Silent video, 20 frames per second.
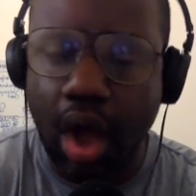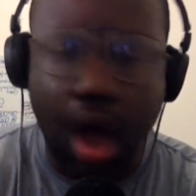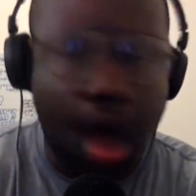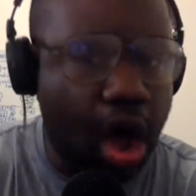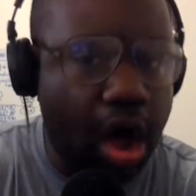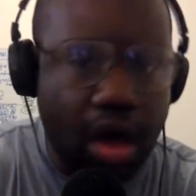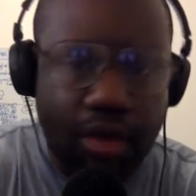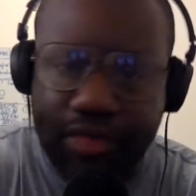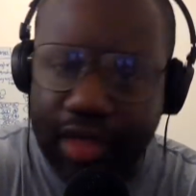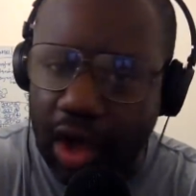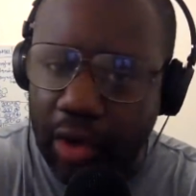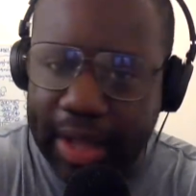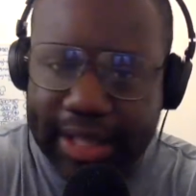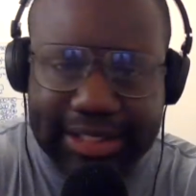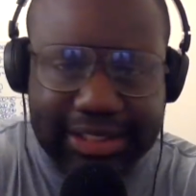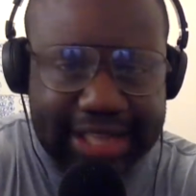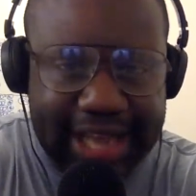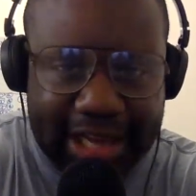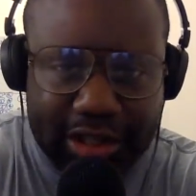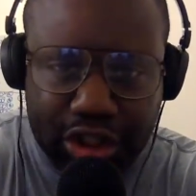Although
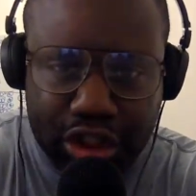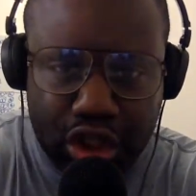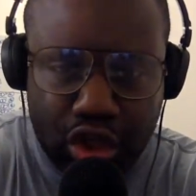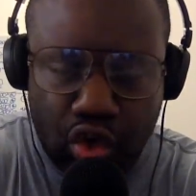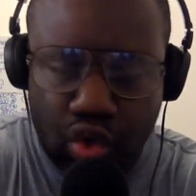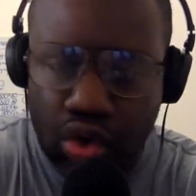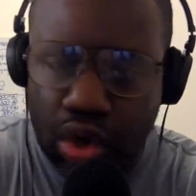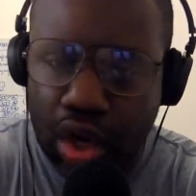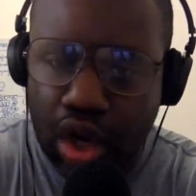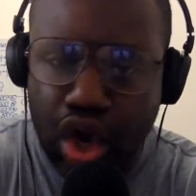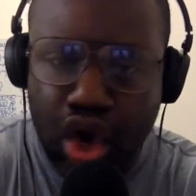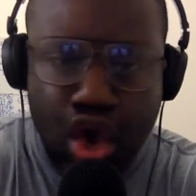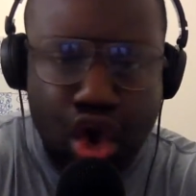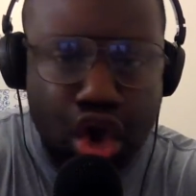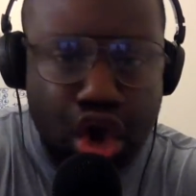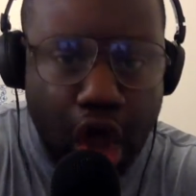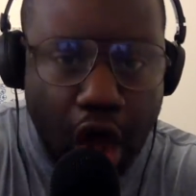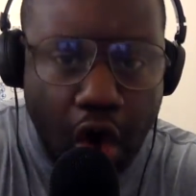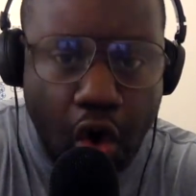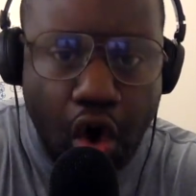it does you
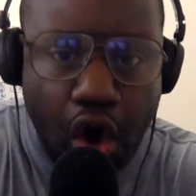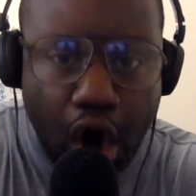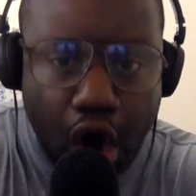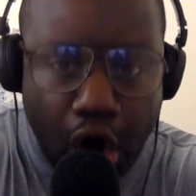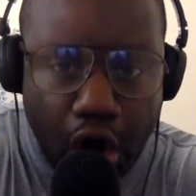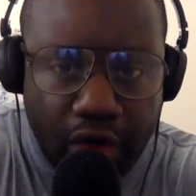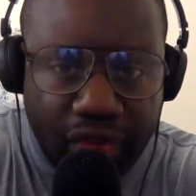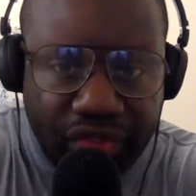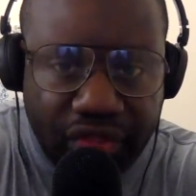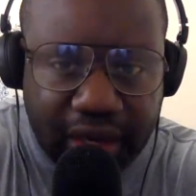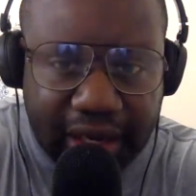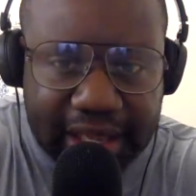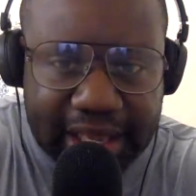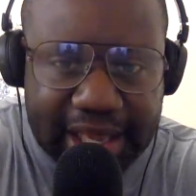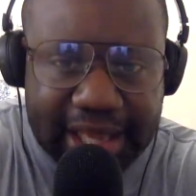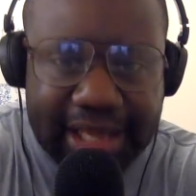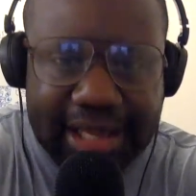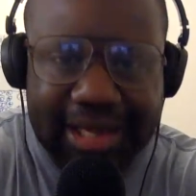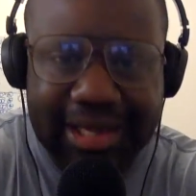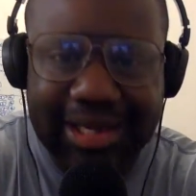no
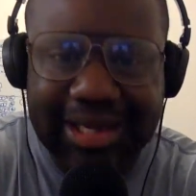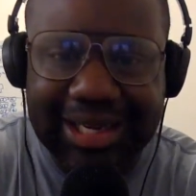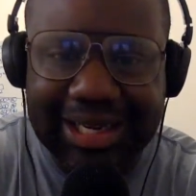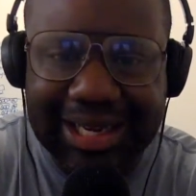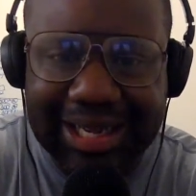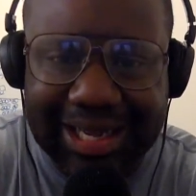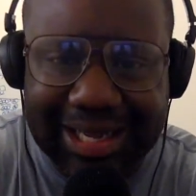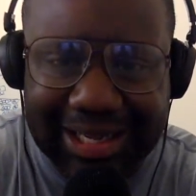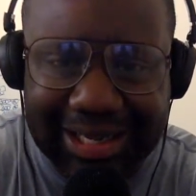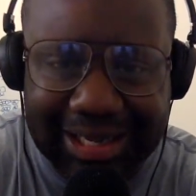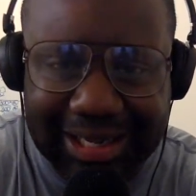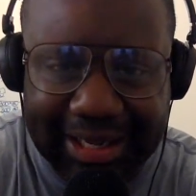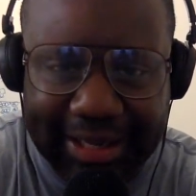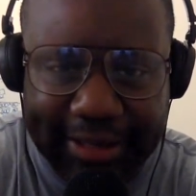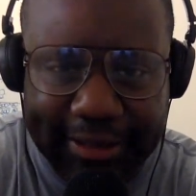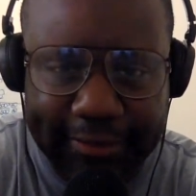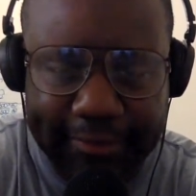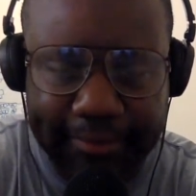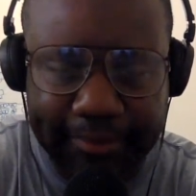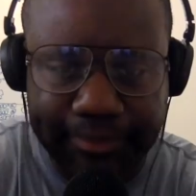earthly good.